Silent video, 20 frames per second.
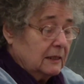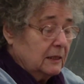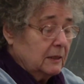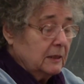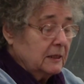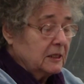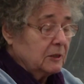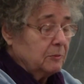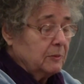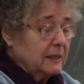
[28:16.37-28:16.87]

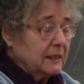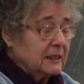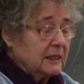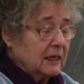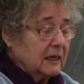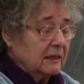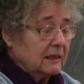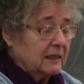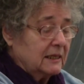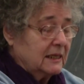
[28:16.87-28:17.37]

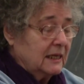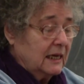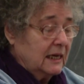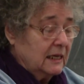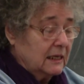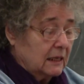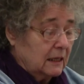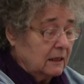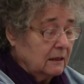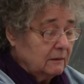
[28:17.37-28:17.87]
dismissing the
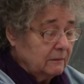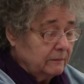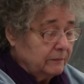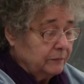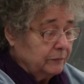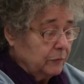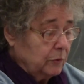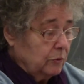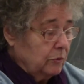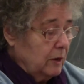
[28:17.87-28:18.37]
data
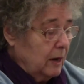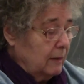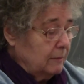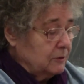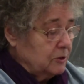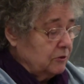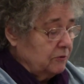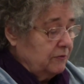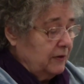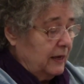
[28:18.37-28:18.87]
or
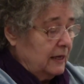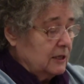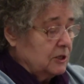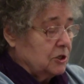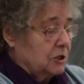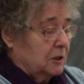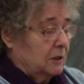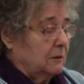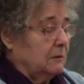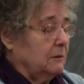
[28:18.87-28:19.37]

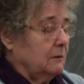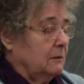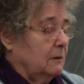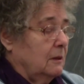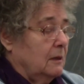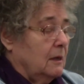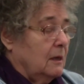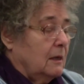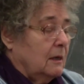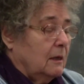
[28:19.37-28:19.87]

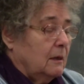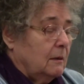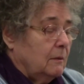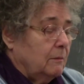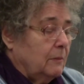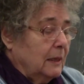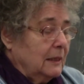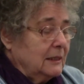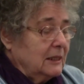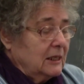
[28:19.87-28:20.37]
observation
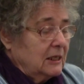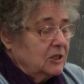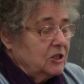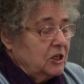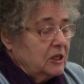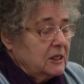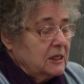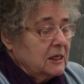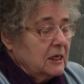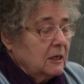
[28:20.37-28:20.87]
by
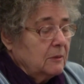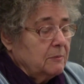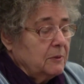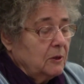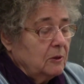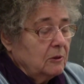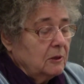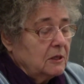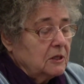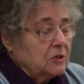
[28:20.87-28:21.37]
suggesting
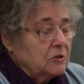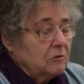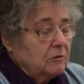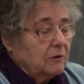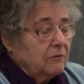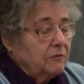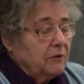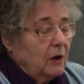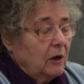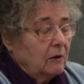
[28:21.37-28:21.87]
opponents
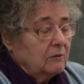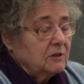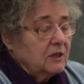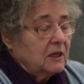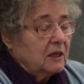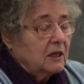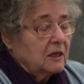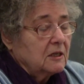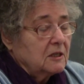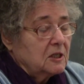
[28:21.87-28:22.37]
are
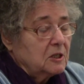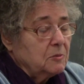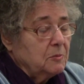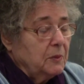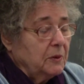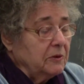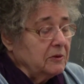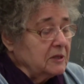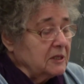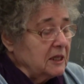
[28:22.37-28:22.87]
involved in a
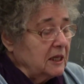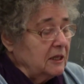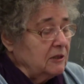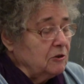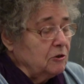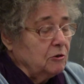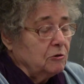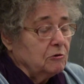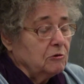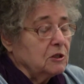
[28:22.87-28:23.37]

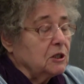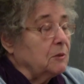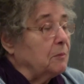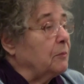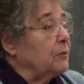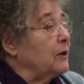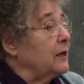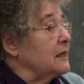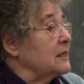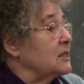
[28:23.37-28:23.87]
conspiracy to
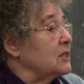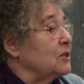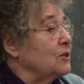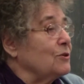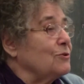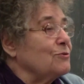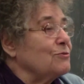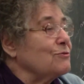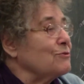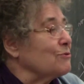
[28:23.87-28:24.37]

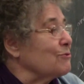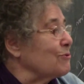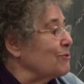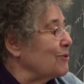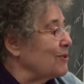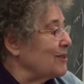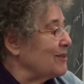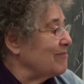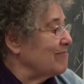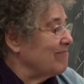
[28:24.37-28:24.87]
suppress the
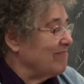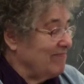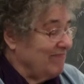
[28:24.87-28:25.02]
truth.